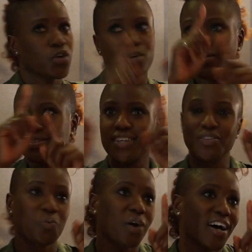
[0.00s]
who
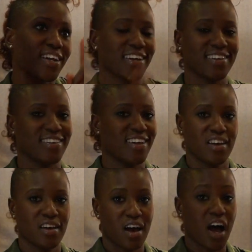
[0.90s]
sings what, and
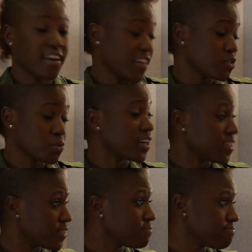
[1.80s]
I, that's what I
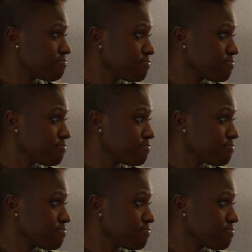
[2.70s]
did.